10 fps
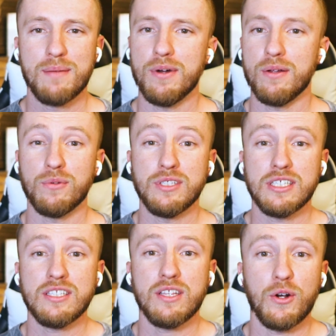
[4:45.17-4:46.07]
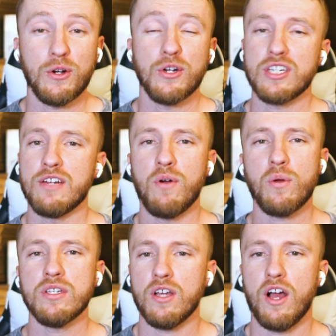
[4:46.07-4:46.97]
but resist the urge and
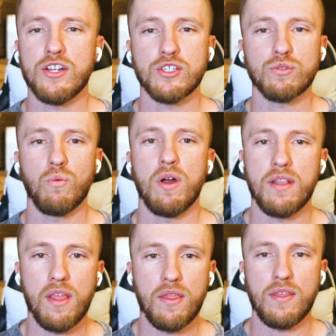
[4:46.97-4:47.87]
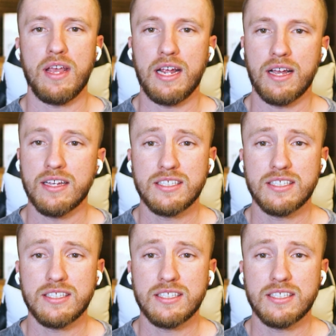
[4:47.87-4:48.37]
focus on just one thing.